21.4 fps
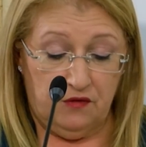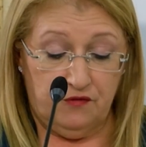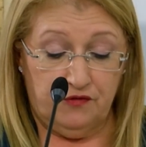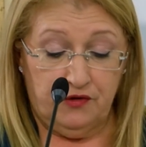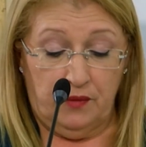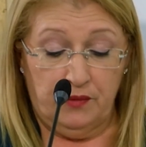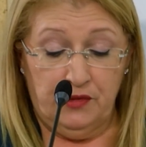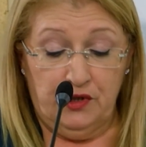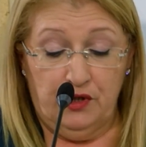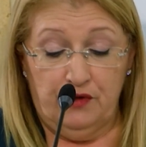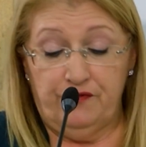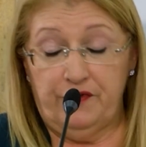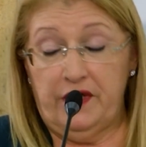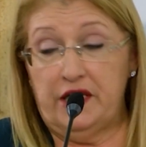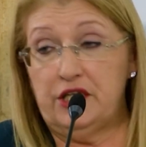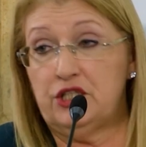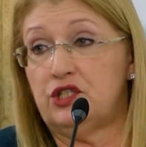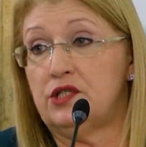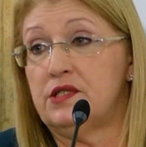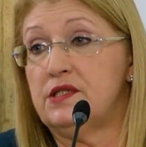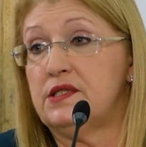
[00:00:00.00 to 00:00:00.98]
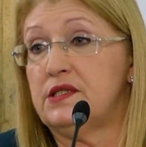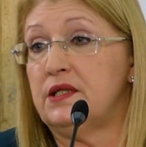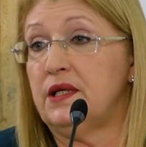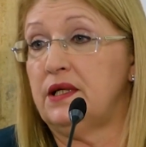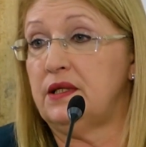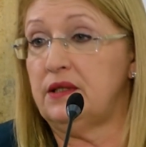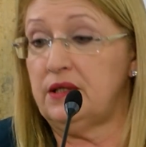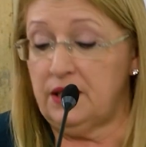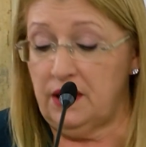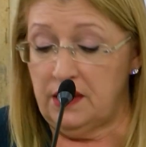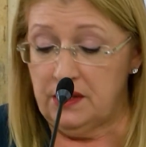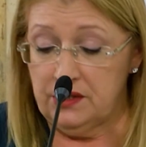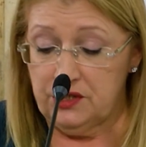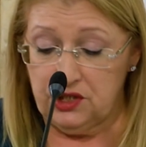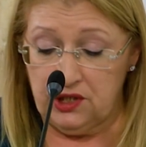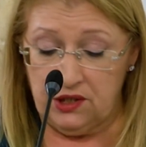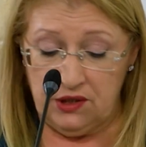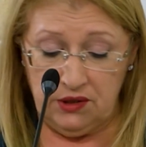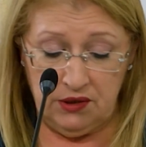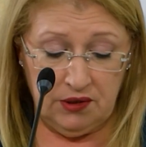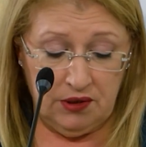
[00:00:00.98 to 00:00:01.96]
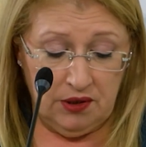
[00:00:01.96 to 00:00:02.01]
from innovations in
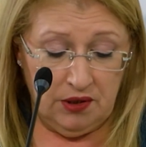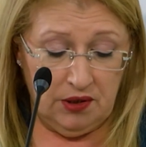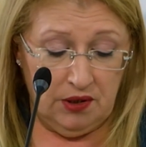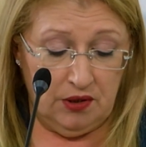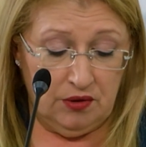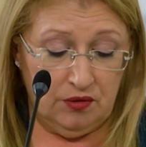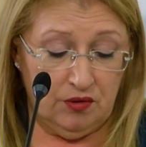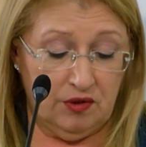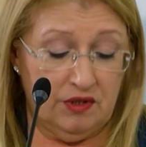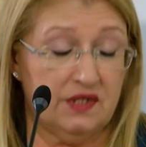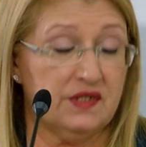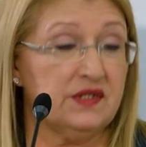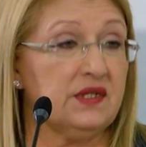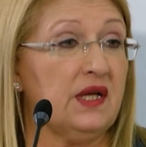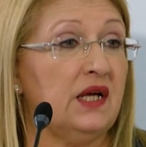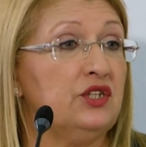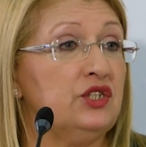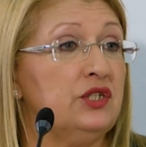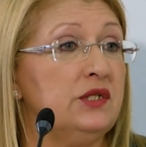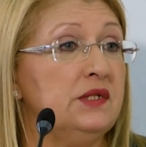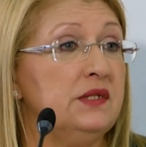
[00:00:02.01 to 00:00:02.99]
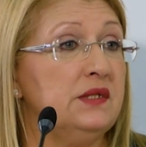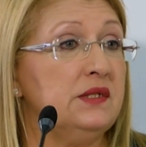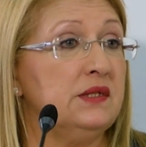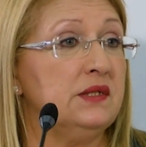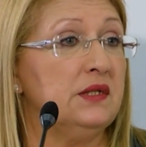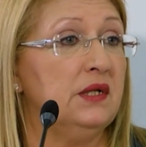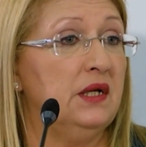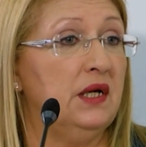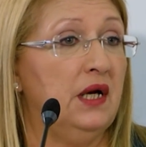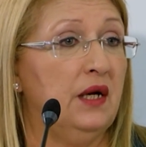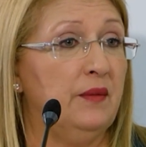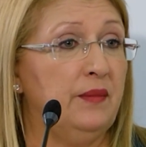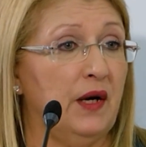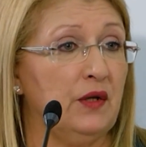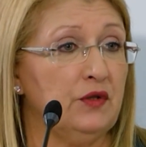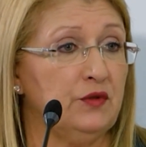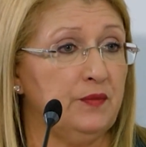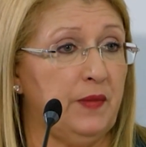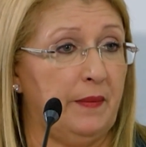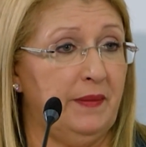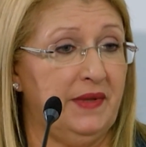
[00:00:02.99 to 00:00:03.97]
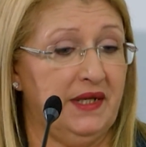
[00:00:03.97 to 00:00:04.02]
agriculture to discussions
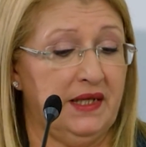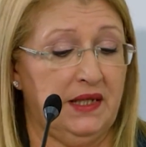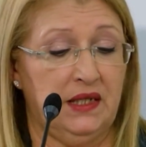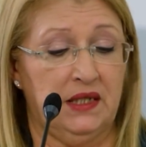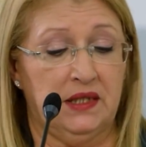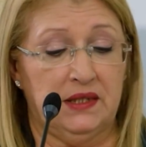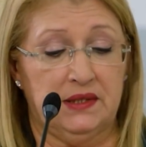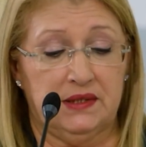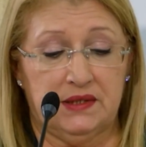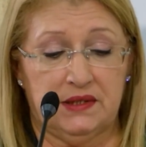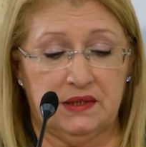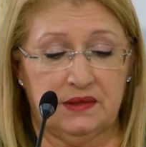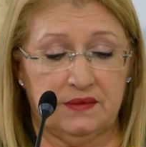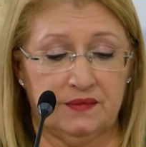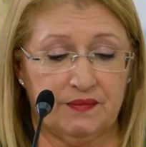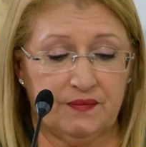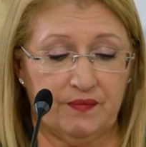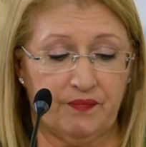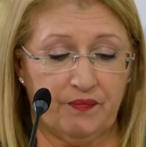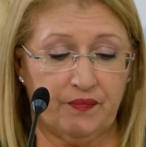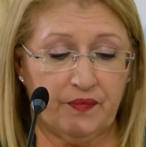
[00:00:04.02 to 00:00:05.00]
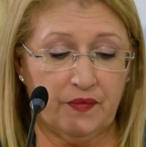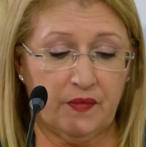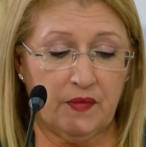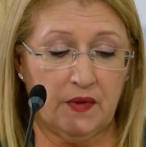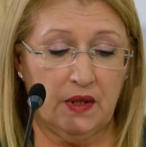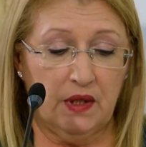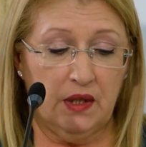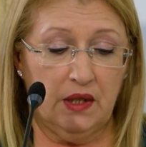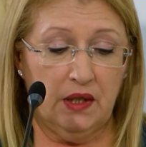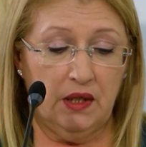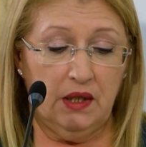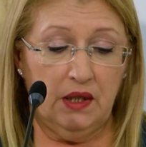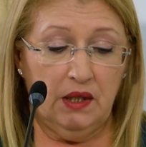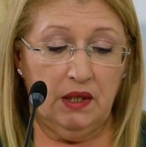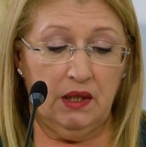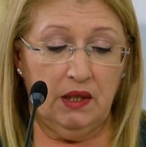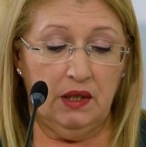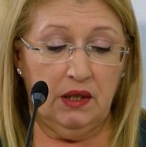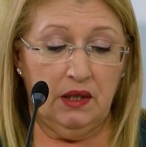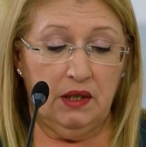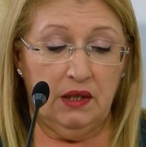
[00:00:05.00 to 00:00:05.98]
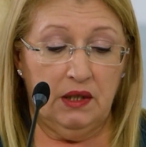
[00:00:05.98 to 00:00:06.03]
about public health.
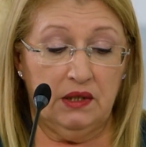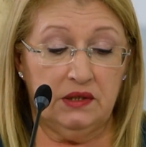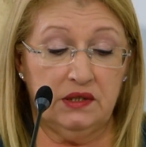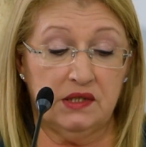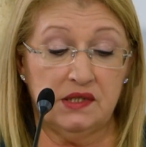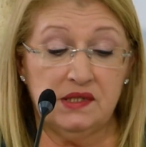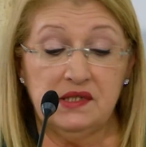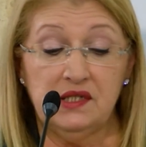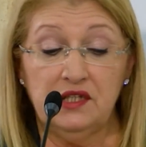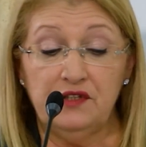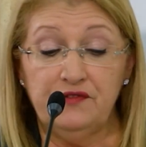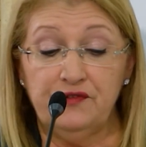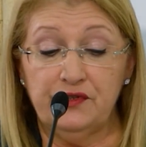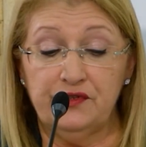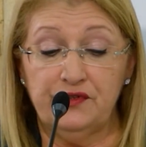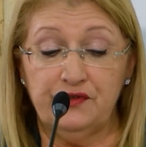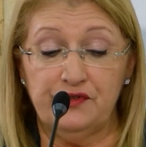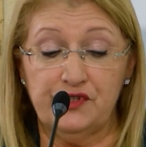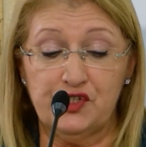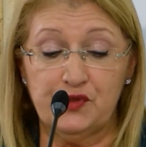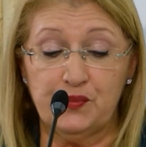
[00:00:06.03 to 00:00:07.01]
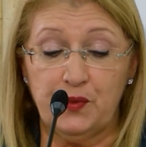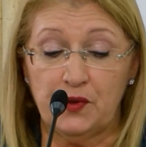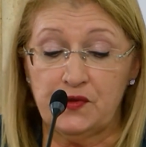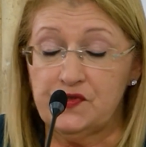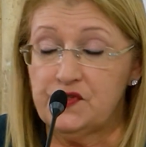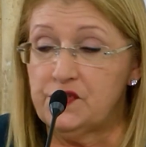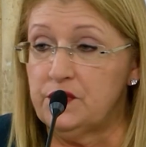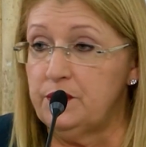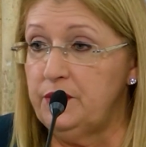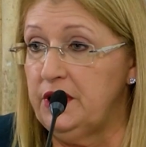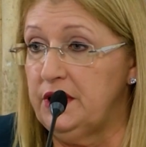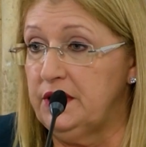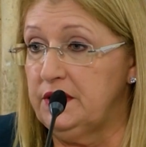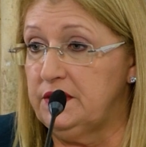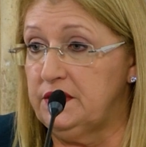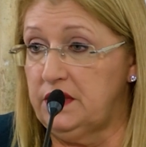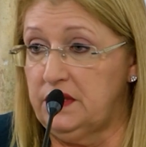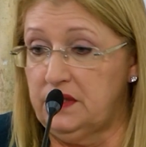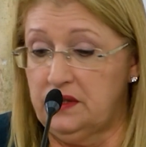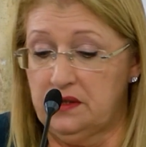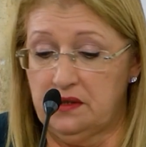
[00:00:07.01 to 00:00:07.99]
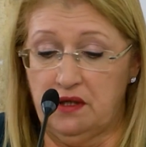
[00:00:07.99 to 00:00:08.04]
It is therefore the
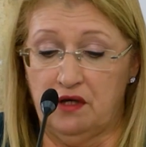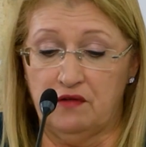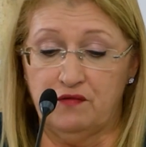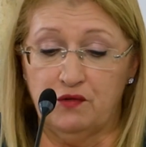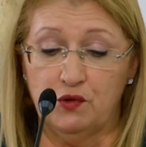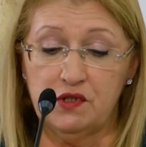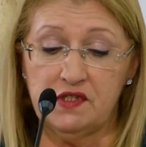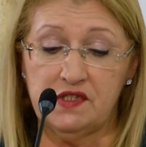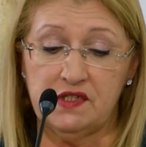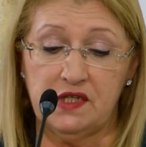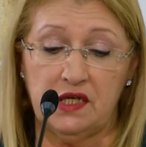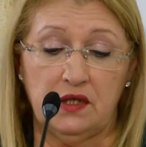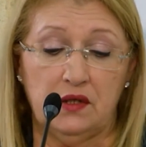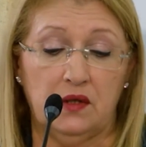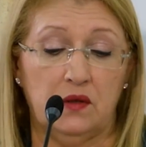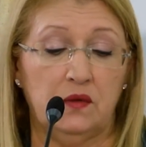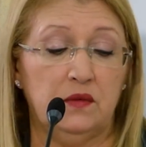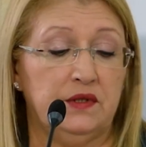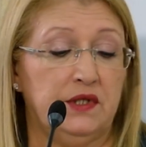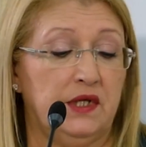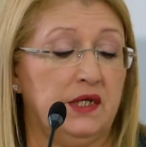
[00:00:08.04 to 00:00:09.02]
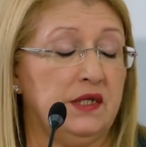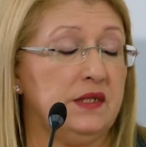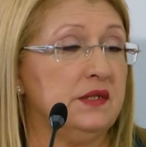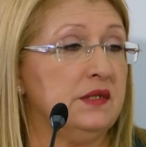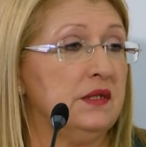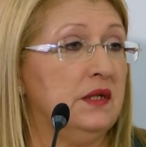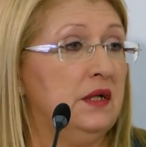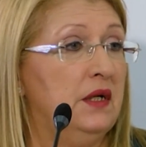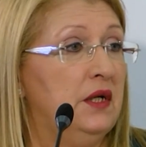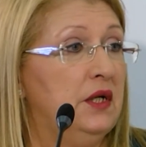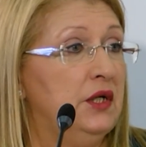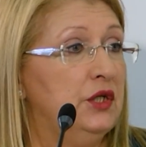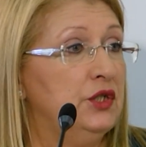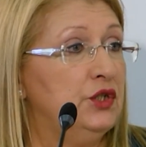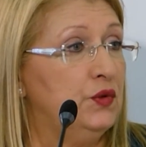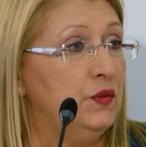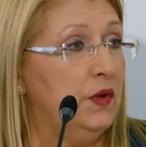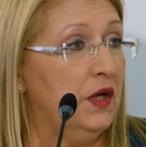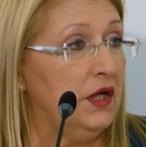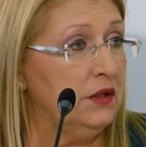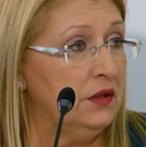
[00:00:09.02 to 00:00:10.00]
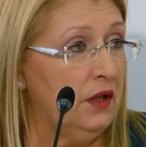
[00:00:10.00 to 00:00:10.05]
responsibility of all stakeholders
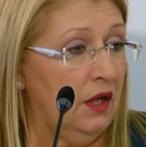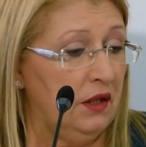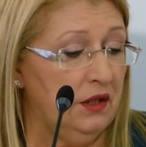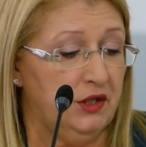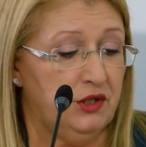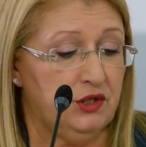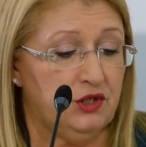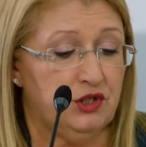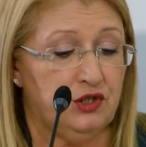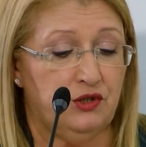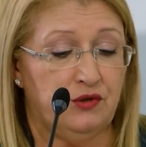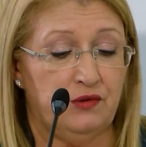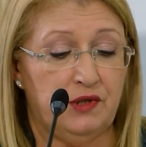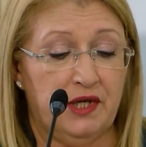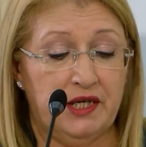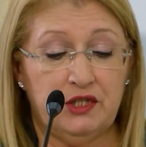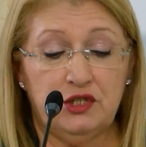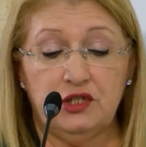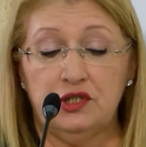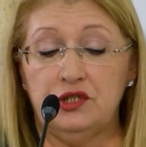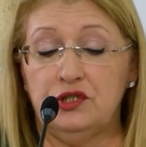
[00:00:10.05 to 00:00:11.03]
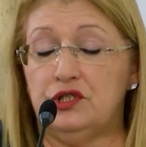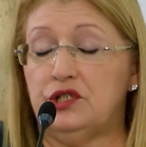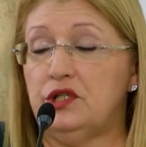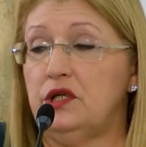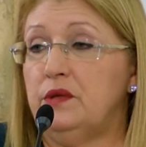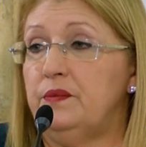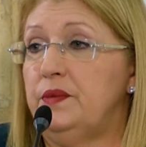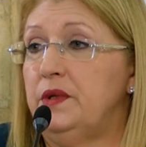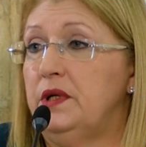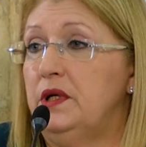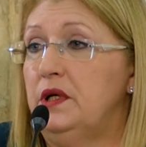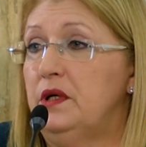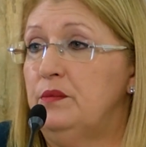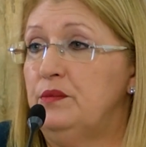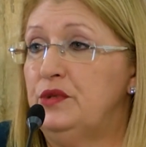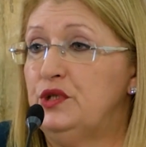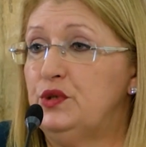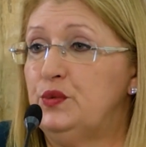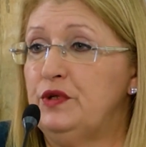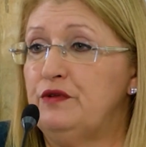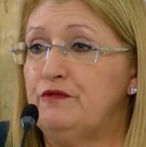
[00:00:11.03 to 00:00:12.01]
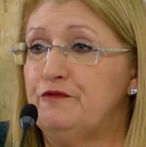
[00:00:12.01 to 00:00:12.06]
to acknowledge the relationship
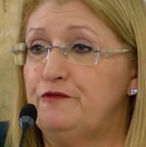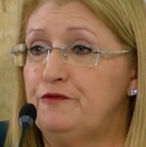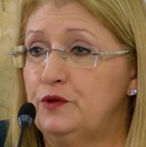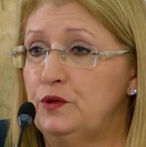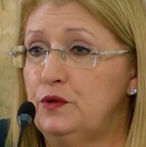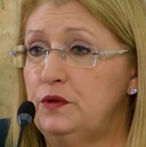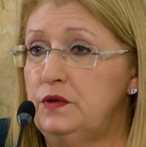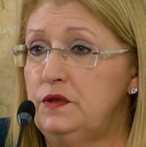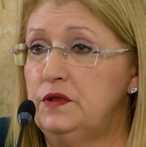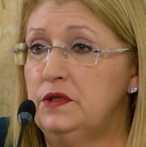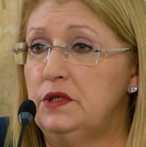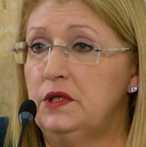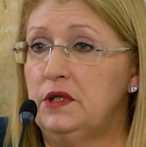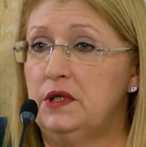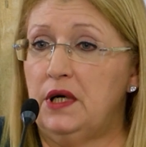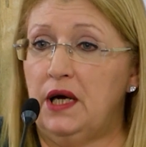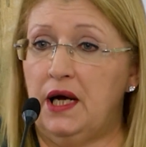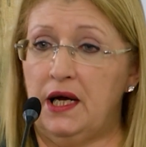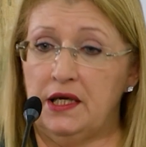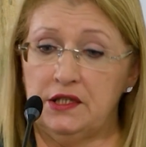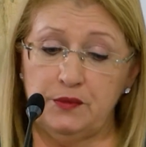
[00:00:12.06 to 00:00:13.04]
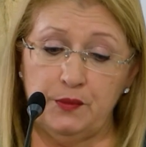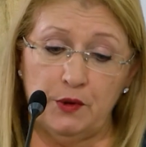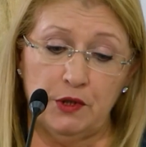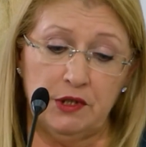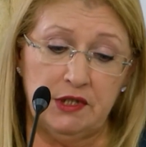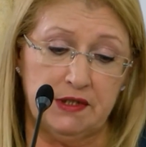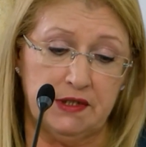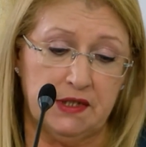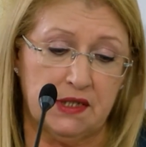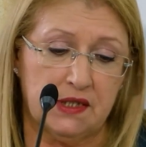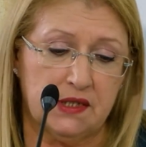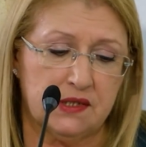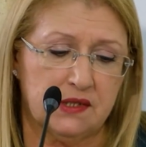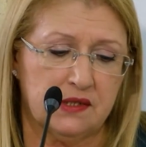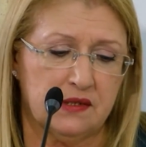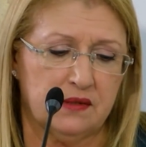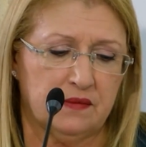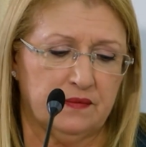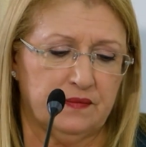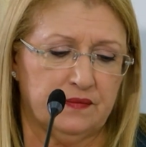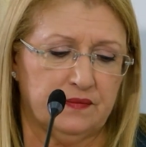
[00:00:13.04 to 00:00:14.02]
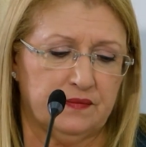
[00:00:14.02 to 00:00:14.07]
between food and
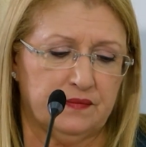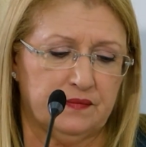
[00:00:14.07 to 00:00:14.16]
politics.